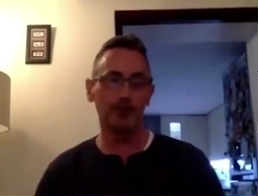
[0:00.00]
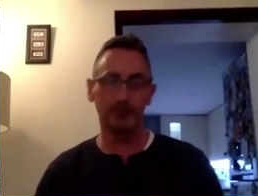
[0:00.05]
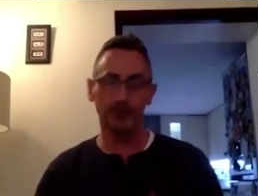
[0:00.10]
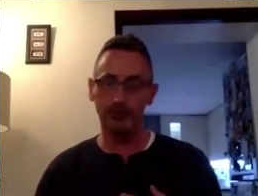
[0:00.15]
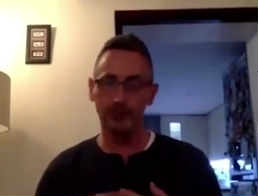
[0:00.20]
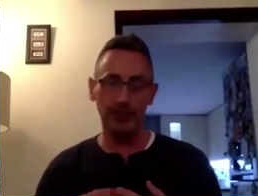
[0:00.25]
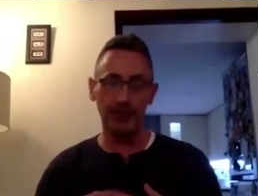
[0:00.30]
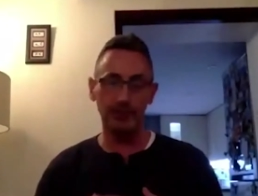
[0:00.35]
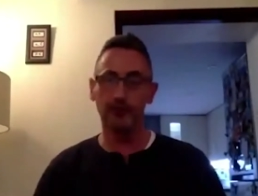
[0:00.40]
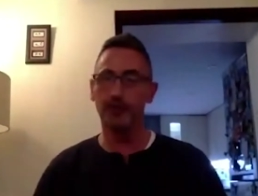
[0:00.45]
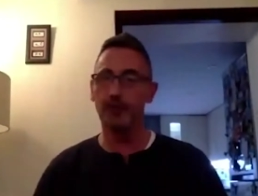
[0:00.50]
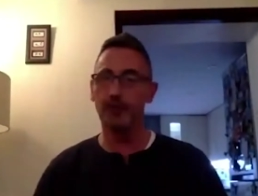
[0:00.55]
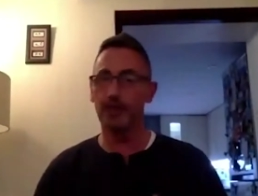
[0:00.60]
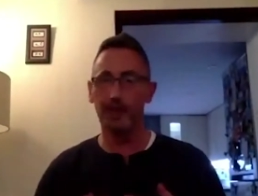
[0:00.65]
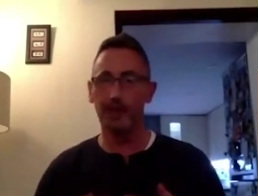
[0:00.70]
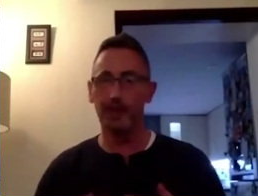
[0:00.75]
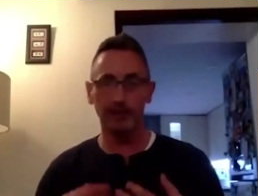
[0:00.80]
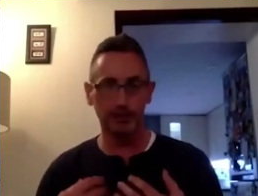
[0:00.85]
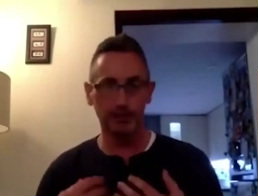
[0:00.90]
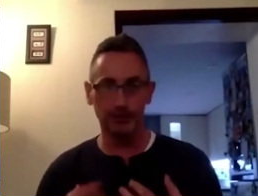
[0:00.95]
just
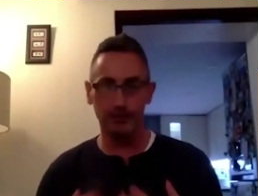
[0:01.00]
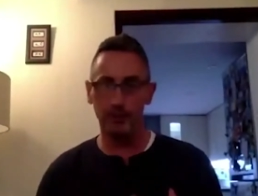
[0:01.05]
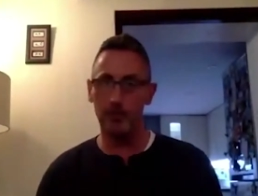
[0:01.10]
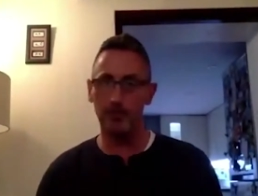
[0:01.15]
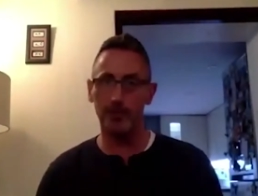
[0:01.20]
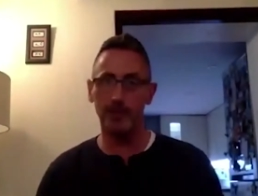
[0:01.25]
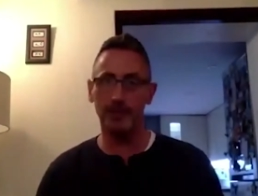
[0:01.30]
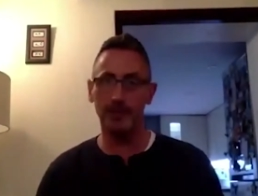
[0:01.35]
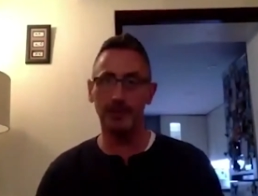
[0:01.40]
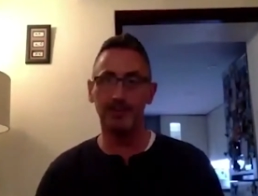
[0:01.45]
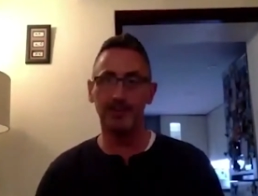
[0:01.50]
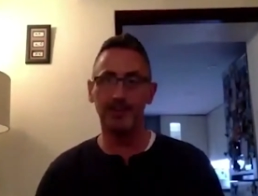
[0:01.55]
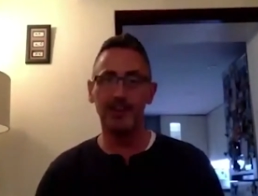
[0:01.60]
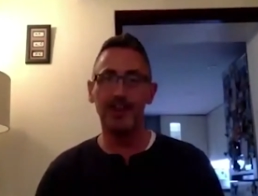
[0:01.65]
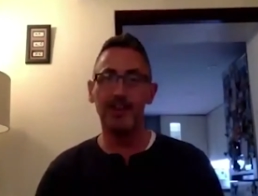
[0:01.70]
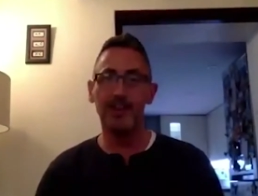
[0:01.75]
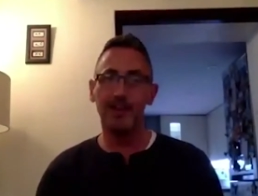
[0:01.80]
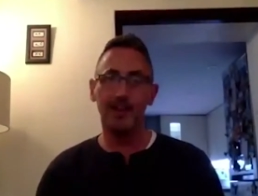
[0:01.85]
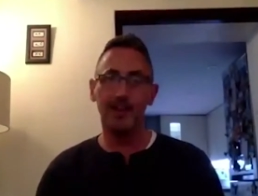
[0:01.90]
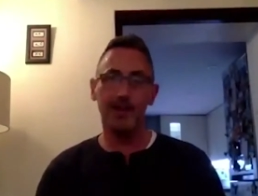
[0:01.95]
delivering something,
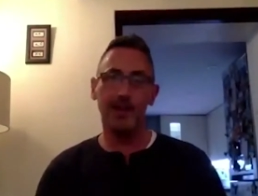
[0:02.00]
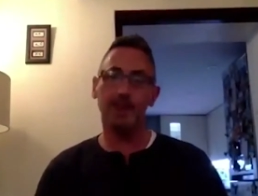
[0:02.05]
mm-hmm.